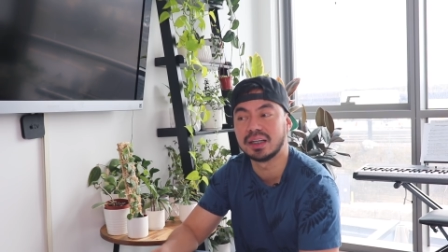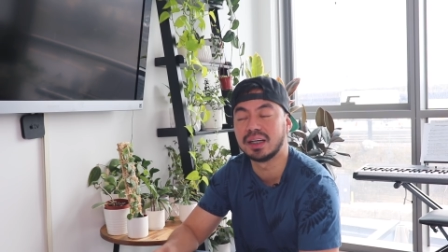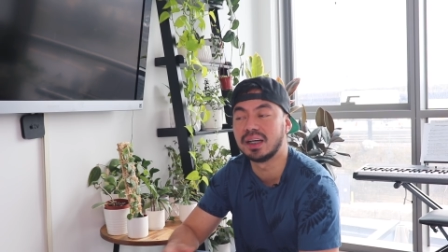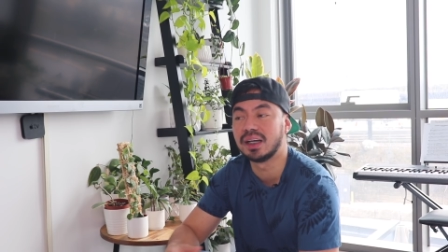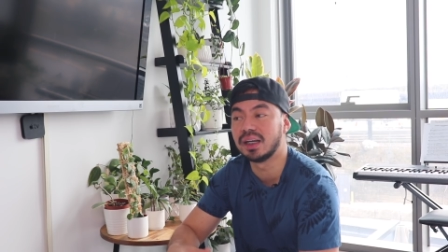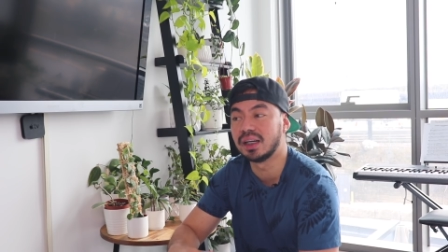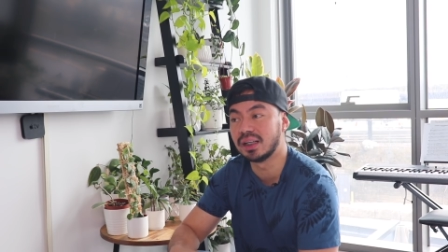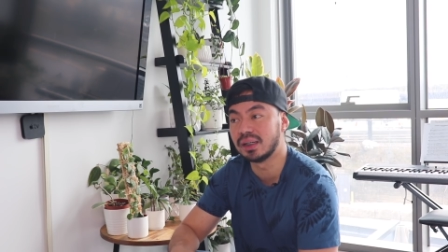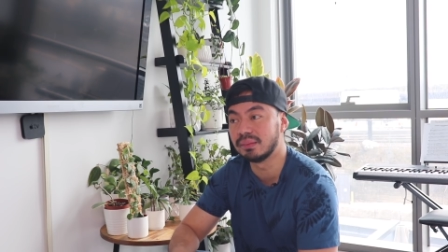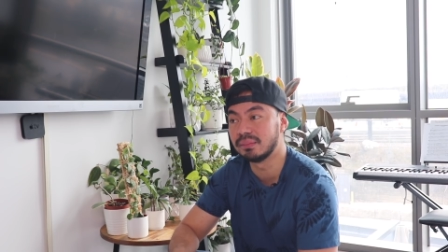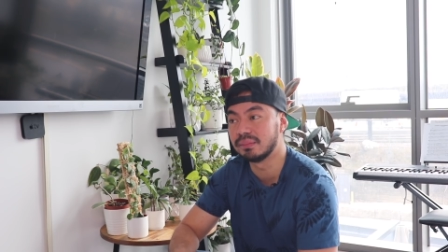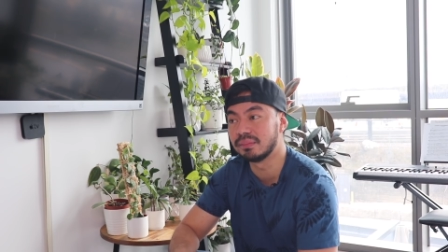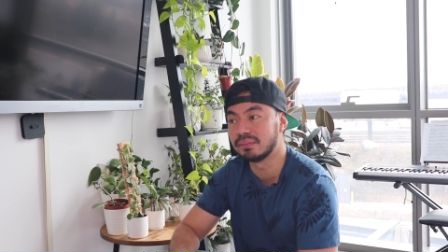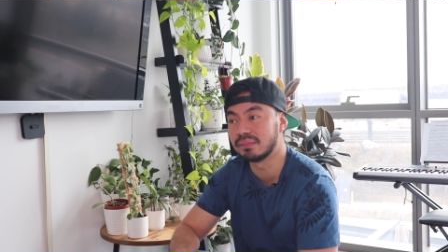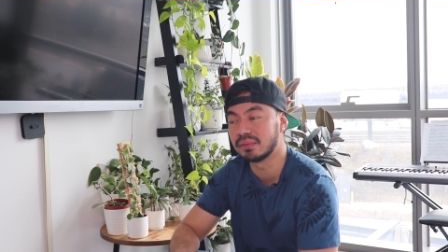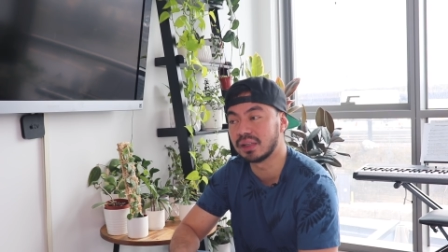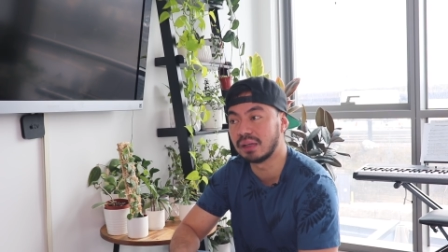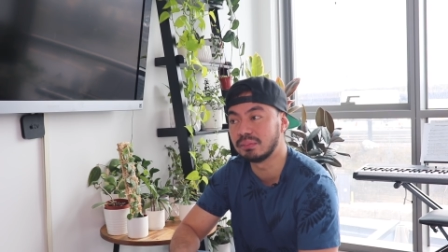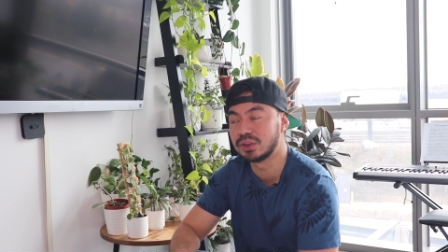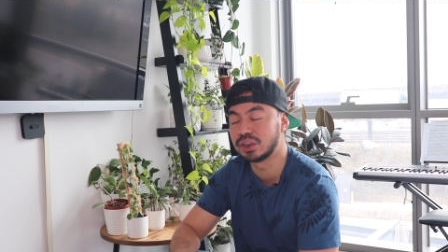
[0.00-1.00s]
Um,
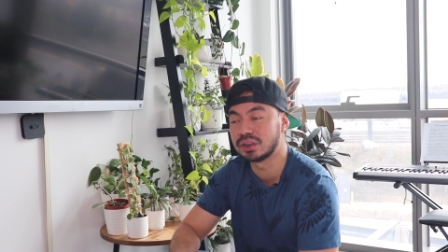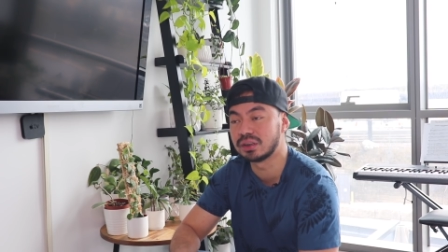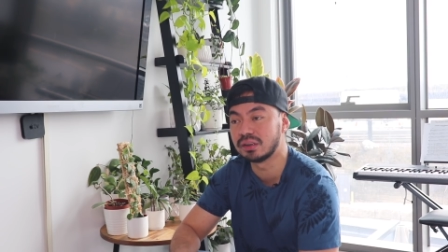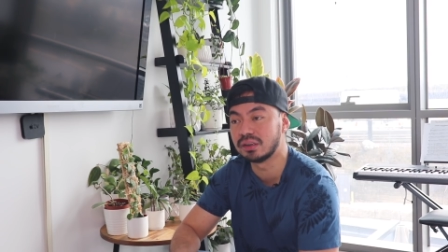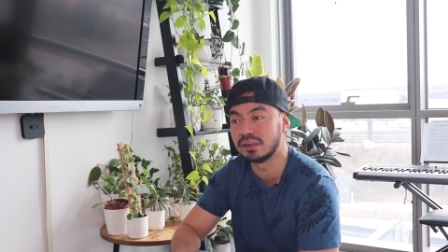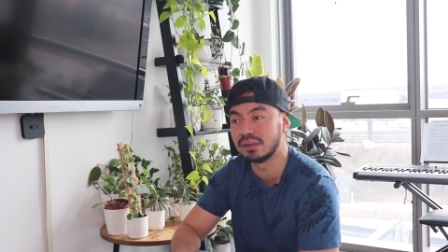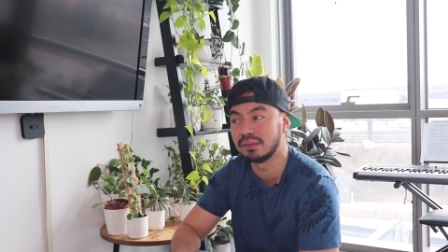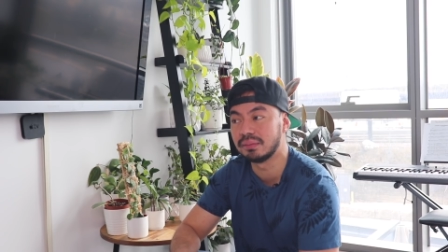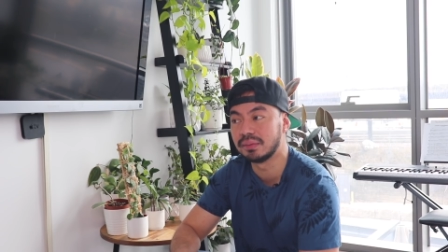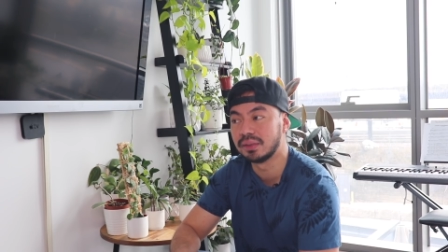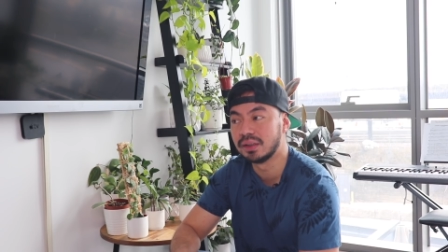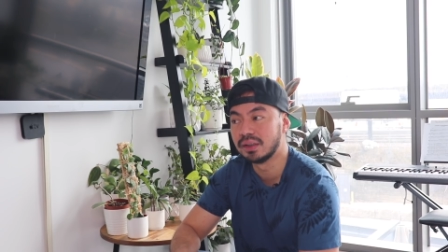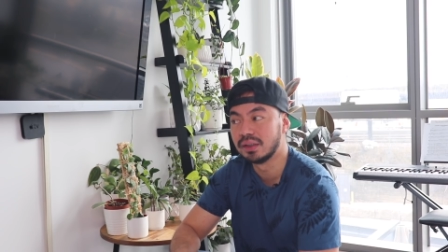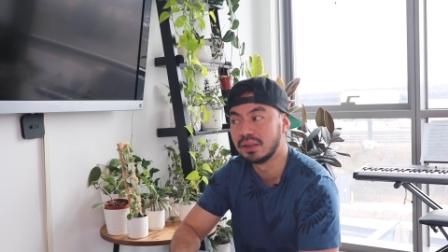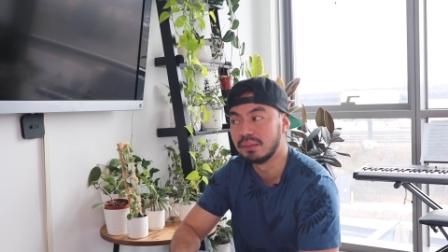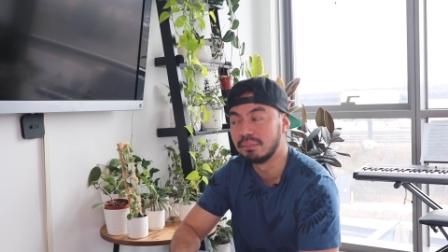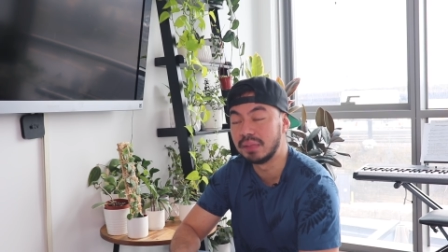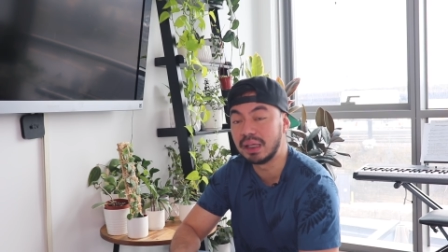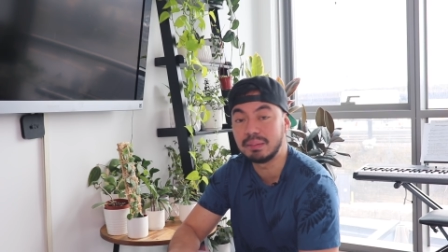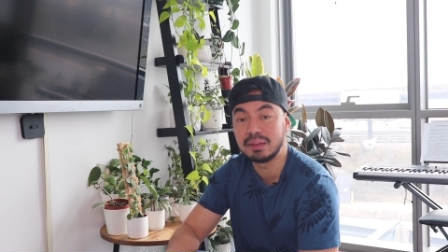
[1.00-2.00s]
I'm sure
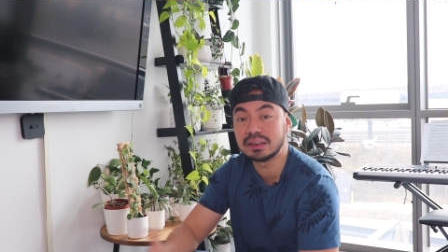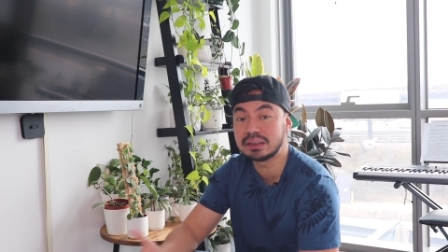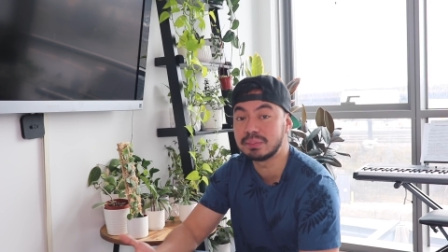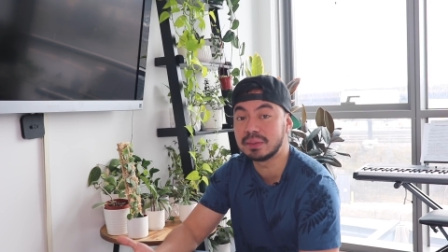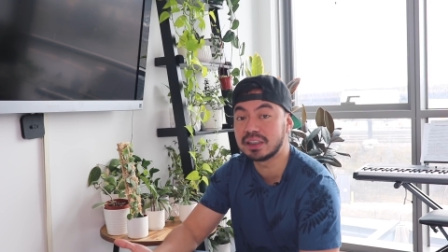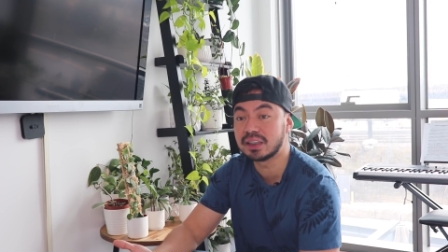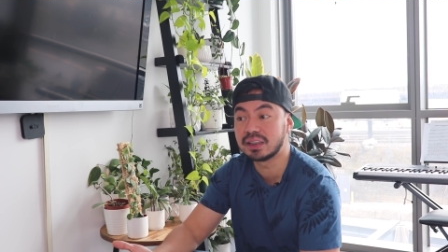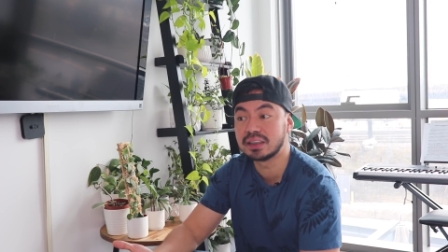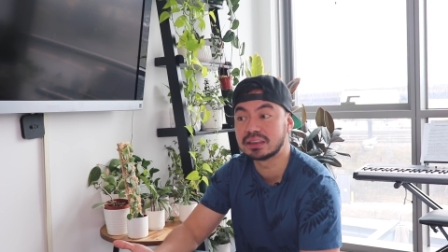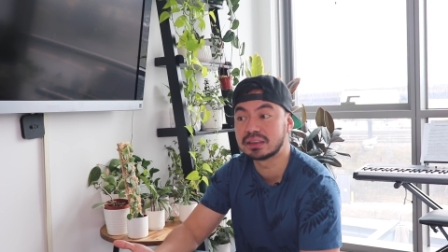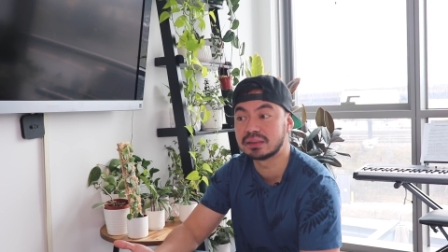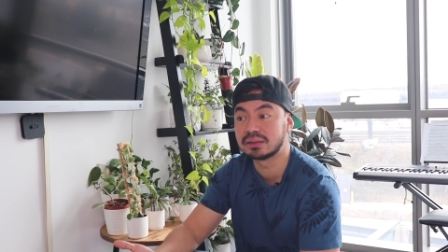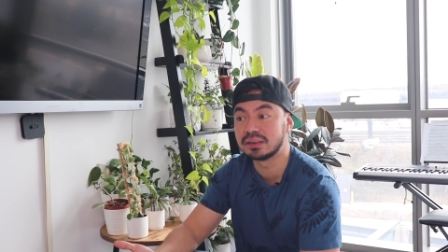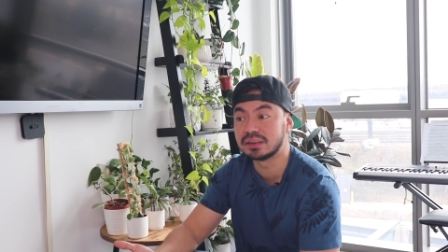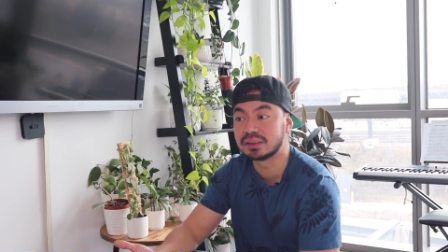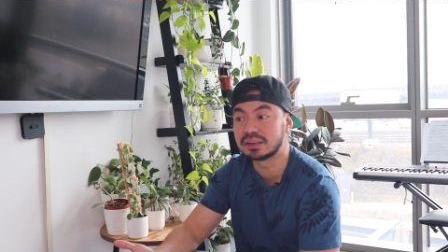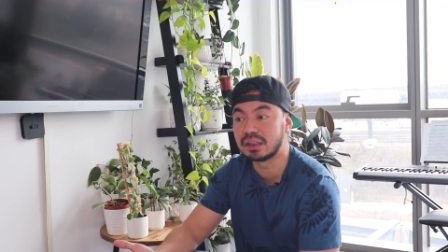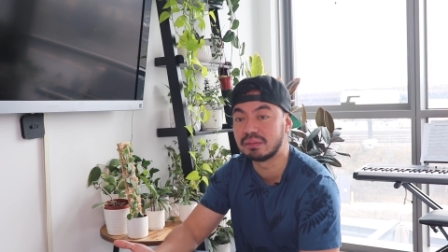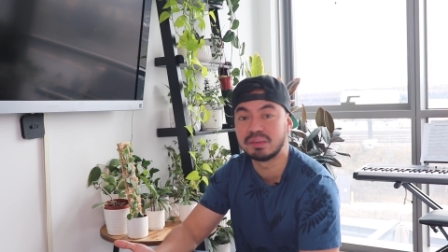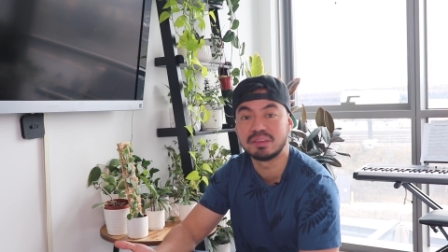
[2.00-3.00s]
maybe it's
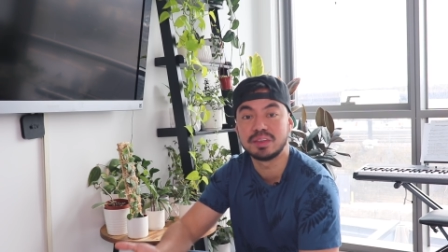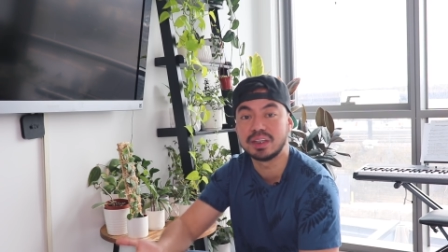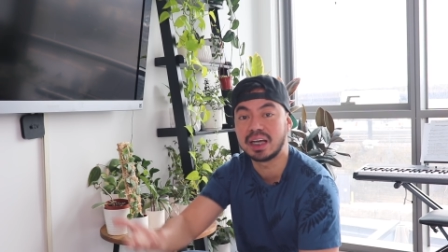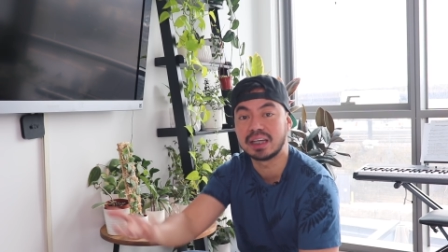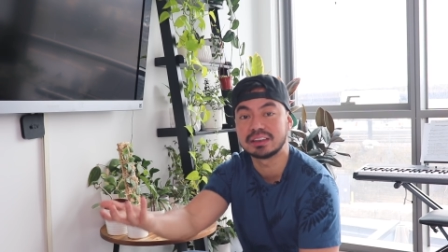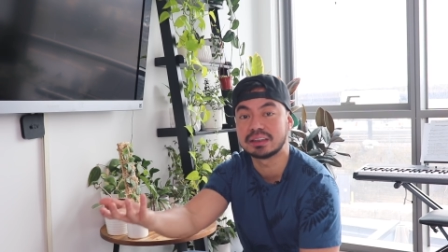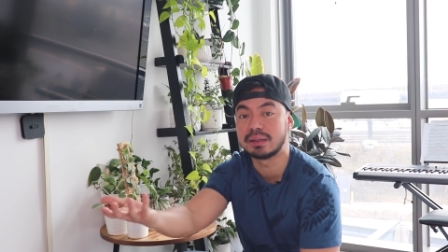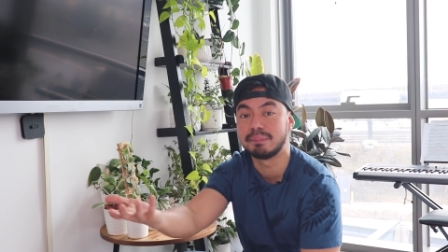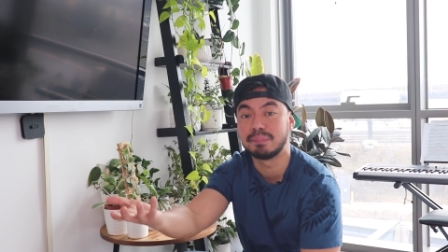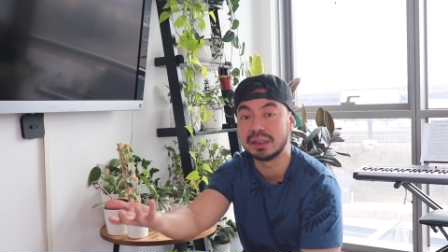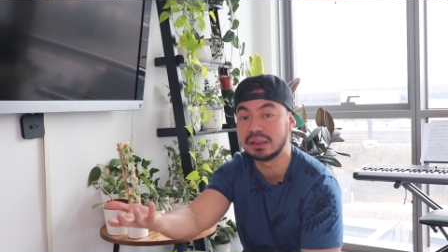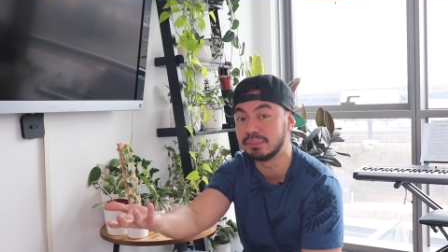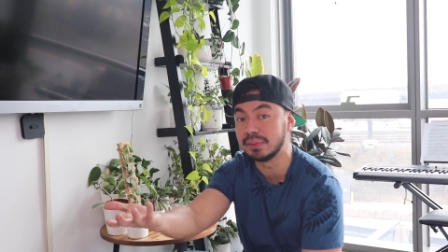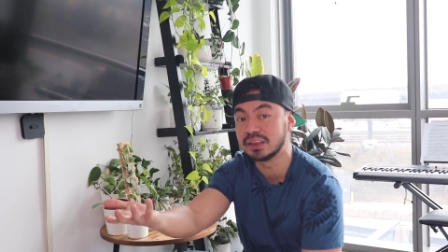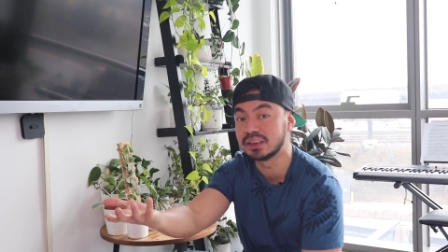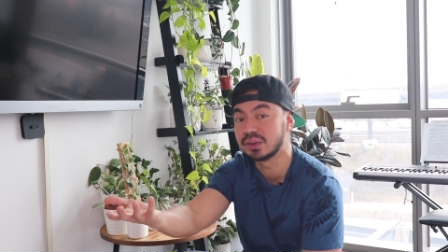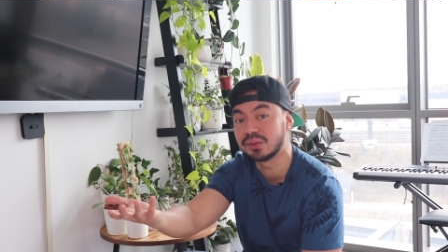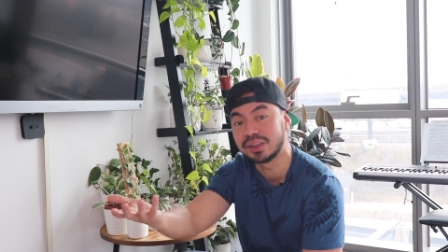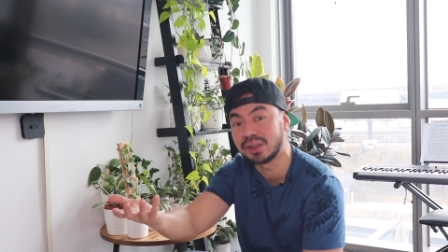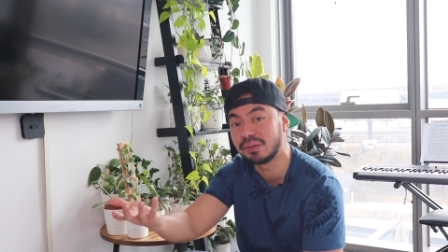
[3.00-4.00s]
because some of you guys have beat me
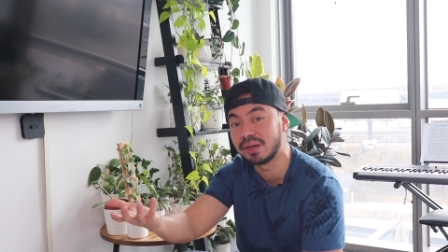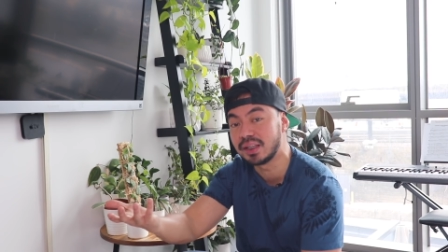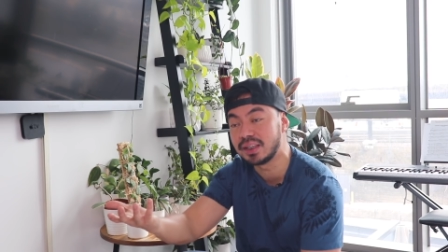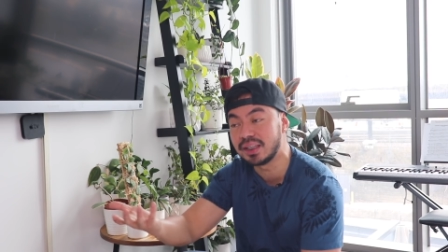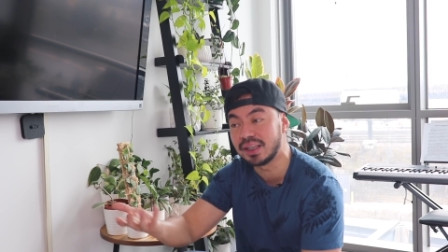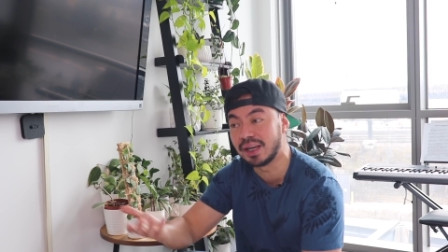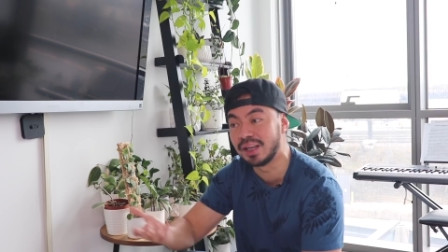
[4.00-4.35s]
to it already.